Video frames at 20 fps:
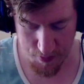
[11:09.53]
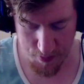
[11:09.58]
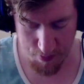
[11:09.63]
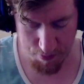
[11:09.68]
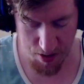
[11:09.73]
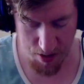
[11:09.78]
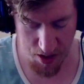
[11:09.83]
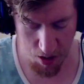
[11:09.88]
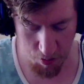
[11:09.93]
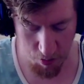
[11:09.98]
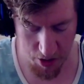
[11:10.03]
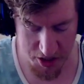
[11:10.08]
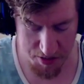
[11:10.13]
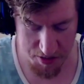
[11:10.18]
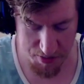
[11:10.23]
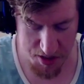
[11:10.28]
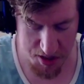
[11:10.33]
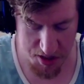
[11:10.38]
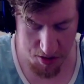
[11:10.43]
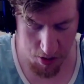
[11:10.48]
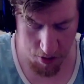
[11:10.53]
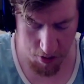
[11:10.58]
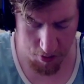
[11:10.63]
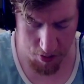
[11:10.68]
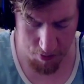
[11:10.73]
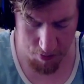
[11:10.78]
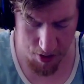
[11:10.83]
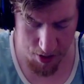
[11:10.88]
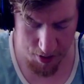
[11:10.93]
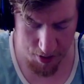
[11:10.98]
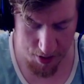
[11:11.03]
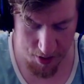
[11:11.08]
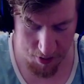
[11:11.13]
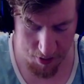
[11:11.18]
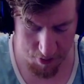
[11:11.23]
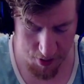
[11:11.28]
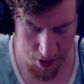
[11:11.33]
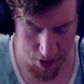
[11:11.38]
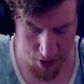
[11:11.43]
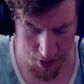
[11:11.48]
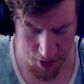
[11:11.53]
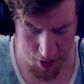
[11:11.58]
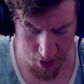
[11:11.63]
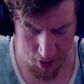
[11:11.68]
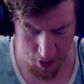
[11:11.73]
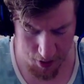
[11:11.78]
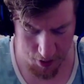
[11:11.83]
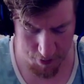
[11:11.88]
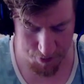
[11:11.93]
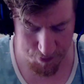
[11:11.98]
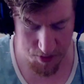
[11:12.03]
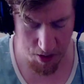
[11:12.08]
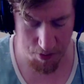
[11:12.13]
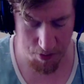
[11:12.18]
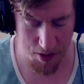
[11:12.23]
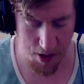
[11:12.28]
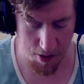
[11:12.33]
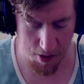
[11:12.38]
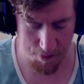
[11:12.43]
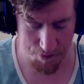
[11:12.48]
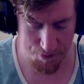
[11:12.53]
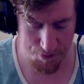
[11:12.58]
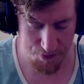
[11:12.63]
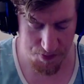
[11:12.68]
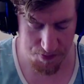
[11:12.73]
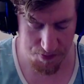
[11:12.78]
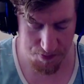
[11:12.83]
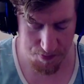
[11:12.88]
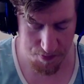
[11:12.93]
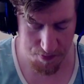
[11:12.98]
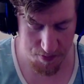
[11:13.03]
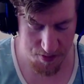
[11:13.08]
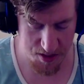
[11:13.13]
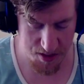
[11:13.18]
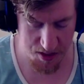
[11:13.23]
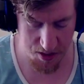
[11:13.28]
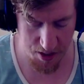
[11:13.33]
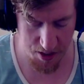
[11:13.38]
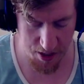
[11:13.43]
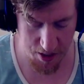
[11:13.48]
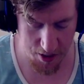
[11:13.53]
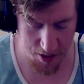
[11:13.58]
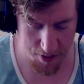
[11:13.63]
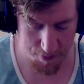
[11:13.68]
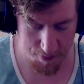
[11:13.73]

Man, y'all watching me struggling right now. Ah, there we go. Slick.